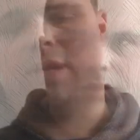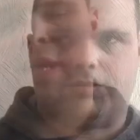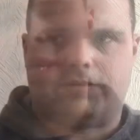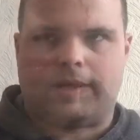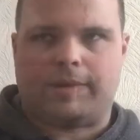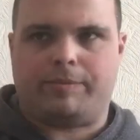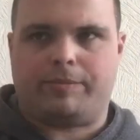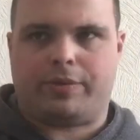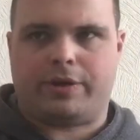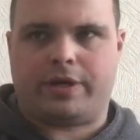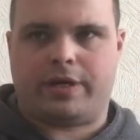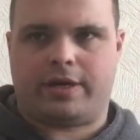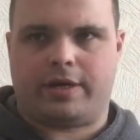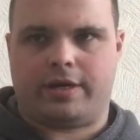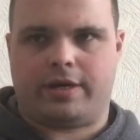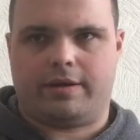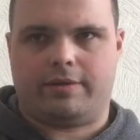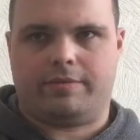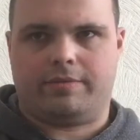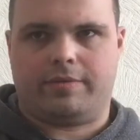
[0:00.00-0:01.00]

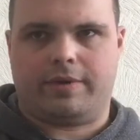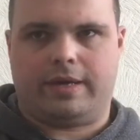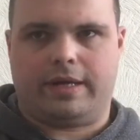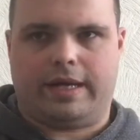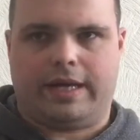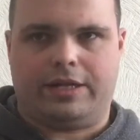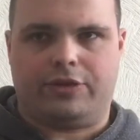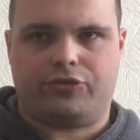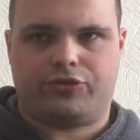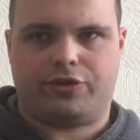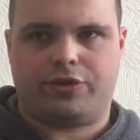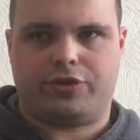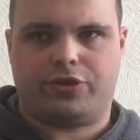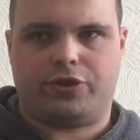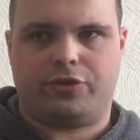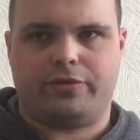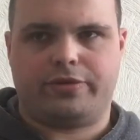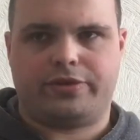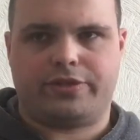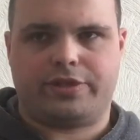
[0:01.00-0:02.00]
Rambo
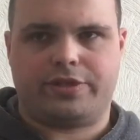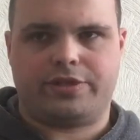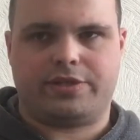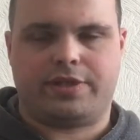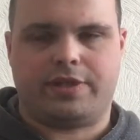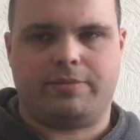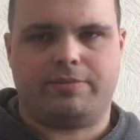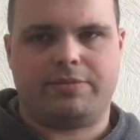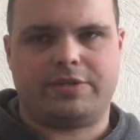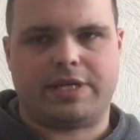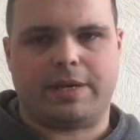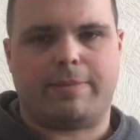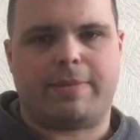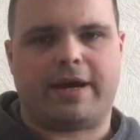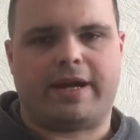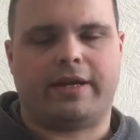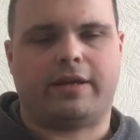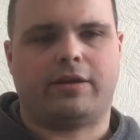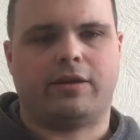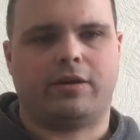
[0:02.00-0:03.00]
introduces them to
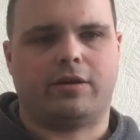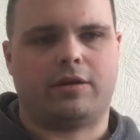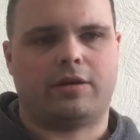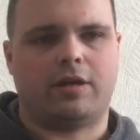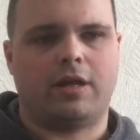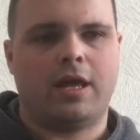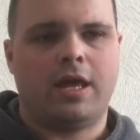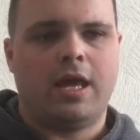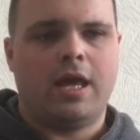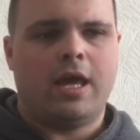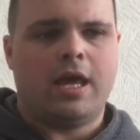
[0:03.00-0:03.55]
Michael,